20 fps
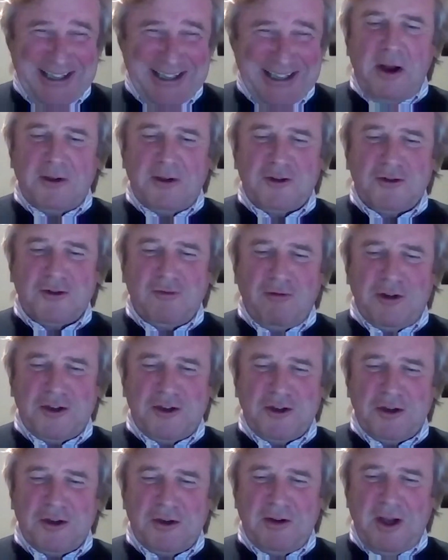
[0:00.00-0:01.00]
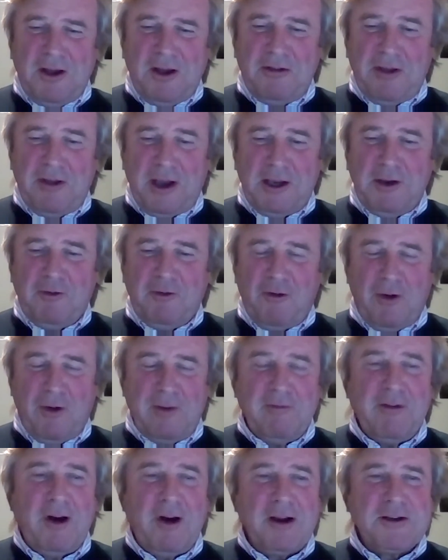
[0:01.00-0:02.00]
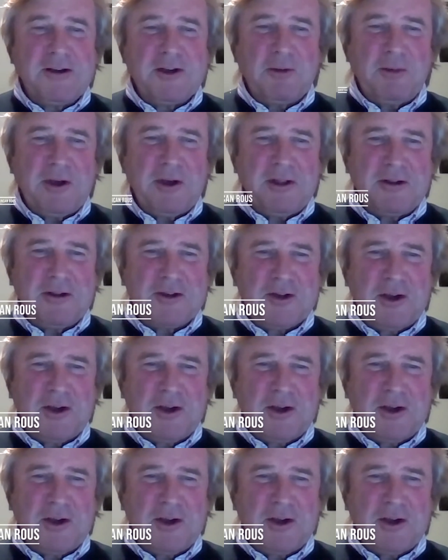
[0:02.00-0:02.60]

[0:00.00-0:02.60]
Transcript: much, Richard. Thank you for inviting me this